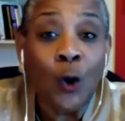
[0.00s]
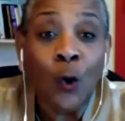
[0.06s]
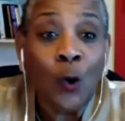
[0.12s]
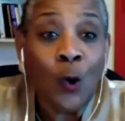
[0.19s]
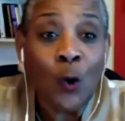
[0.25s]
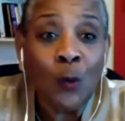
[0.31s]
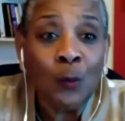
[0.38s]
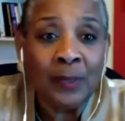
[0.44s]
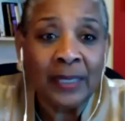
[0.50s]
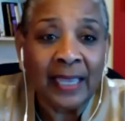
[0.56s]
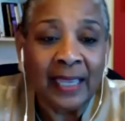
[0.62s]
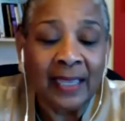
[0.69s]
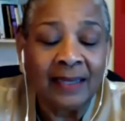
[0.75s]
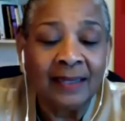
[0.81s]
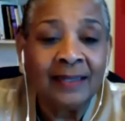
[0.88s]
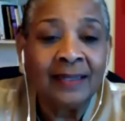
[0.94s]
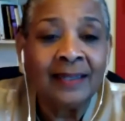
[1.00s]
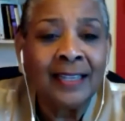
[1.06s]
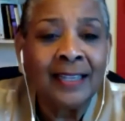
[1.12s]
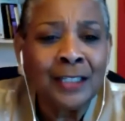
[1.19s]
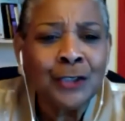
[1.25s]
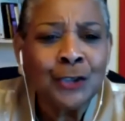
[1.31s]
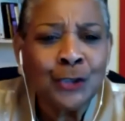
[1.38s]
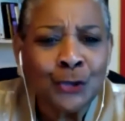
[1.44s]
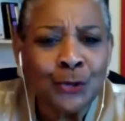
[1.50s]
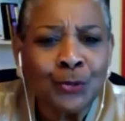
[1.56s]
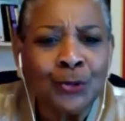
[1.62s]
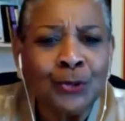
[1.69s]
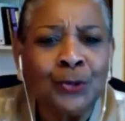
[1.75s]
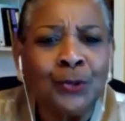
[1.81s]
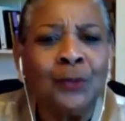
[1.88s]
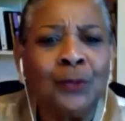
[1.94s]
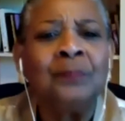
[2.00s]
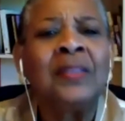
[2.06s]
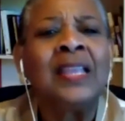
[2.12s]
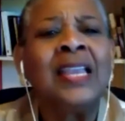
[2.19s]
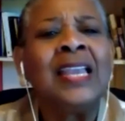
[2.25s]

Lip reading: go home again," and it's true.